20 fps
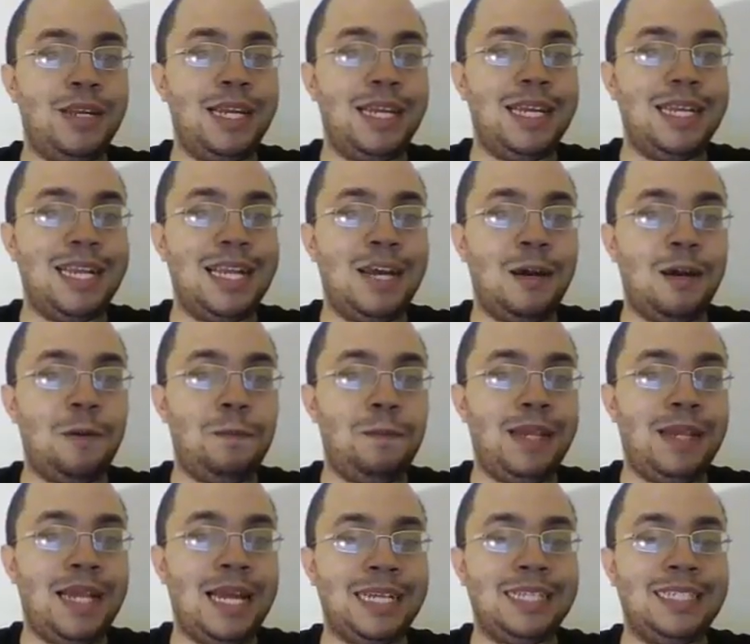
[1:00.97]
and now
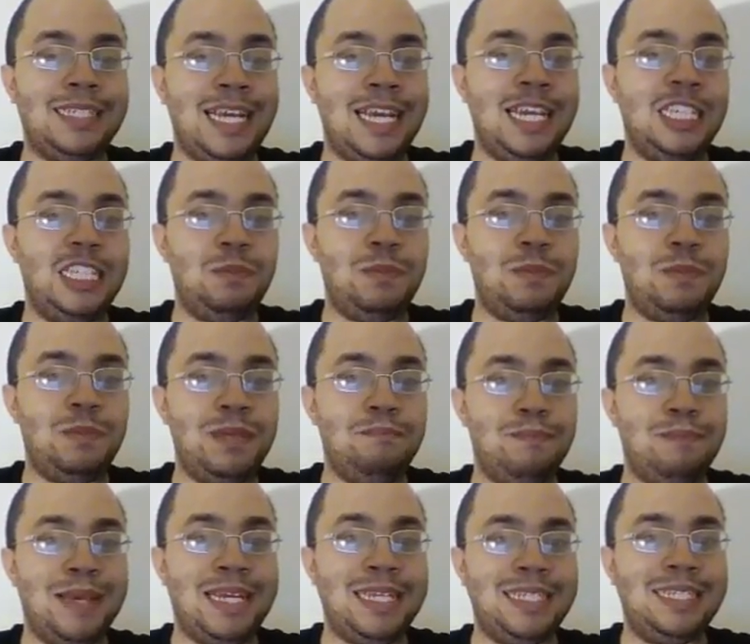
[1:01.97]
black's head's being
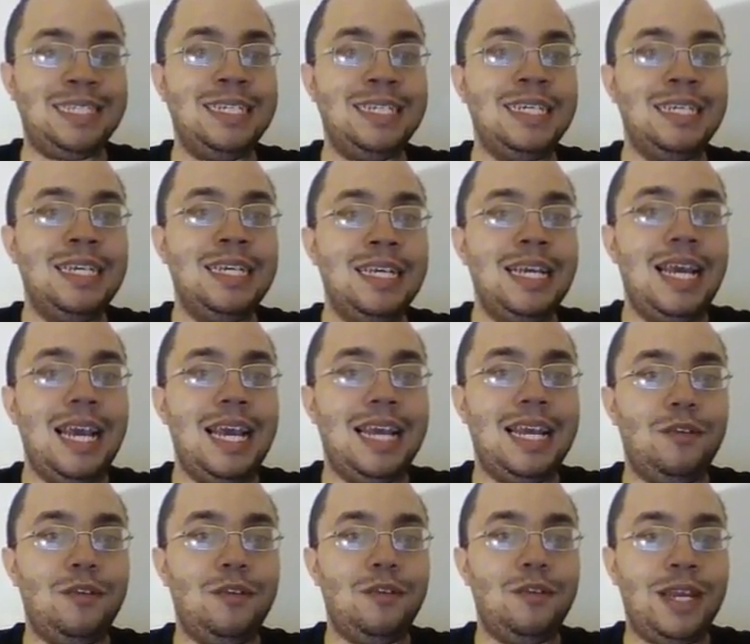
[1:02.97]
bent,
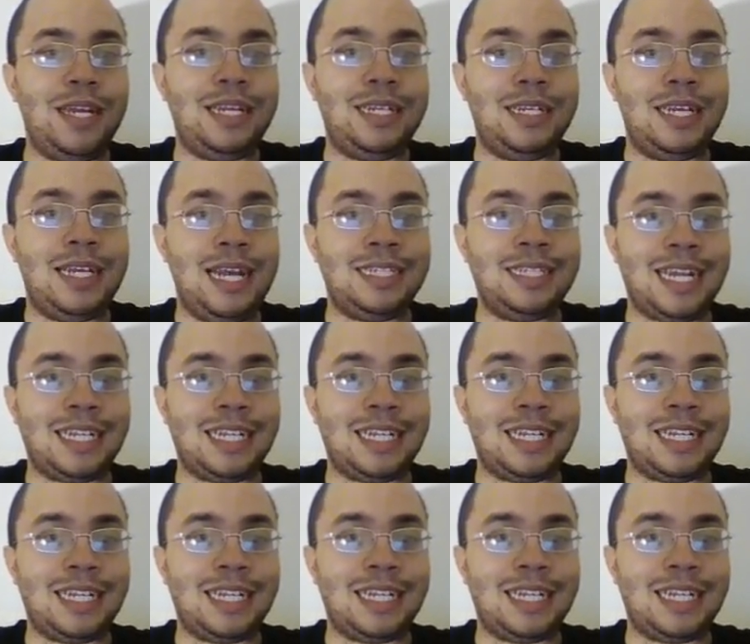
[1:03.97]
and white has
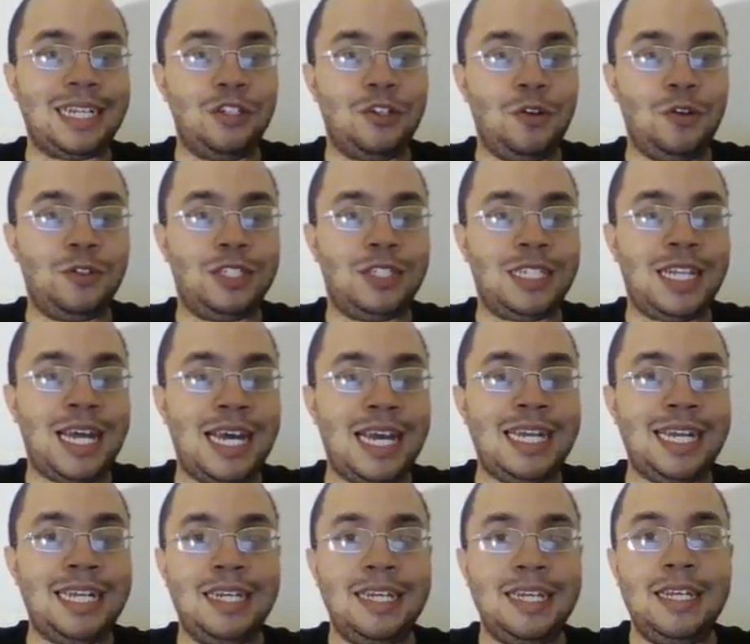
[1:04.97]
access to the whole
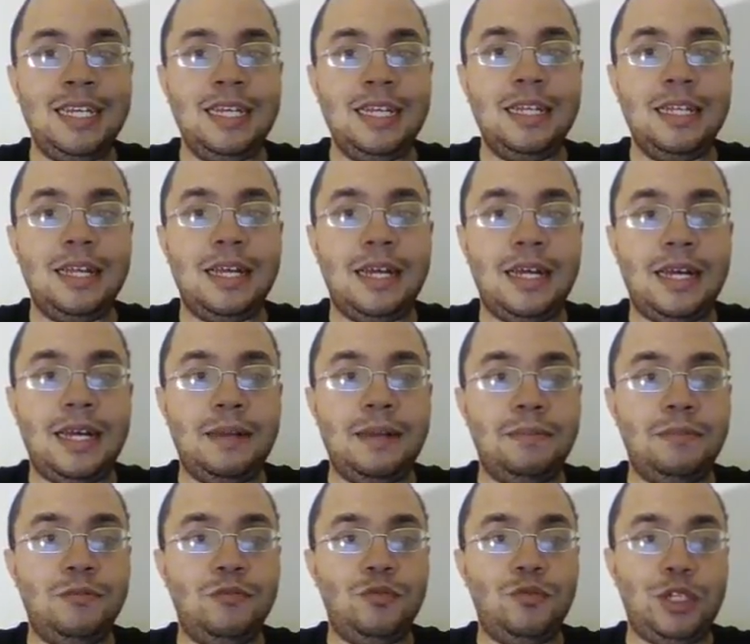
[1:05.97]
side.
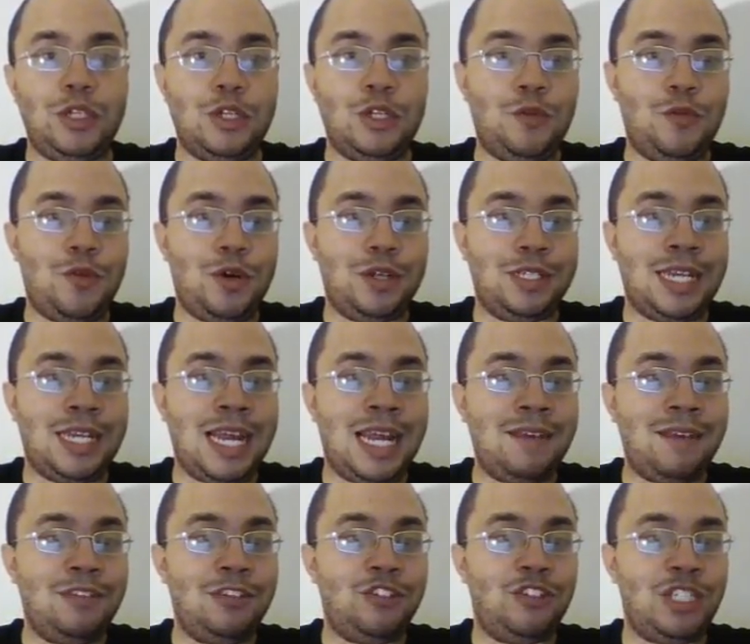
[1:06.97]
We don't want to
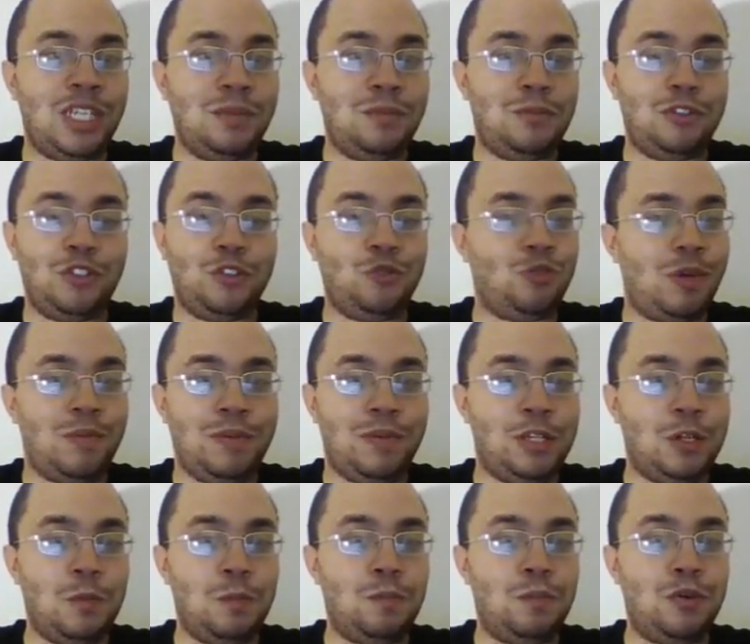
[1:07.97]
have this shape, which is why we
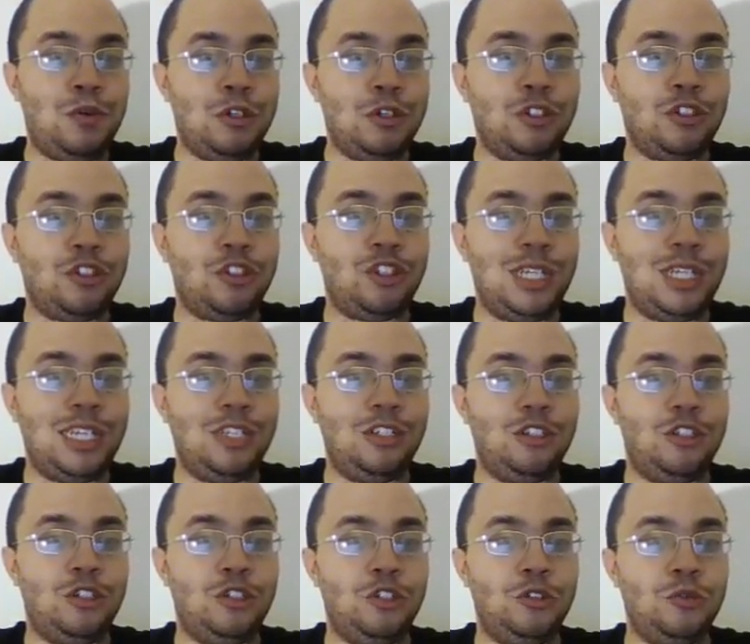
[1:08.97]
don't push
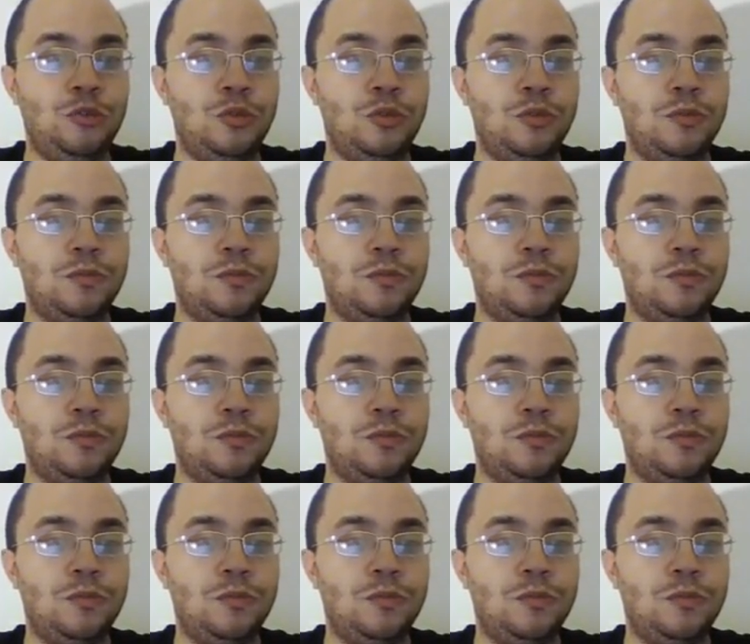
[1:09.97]
into.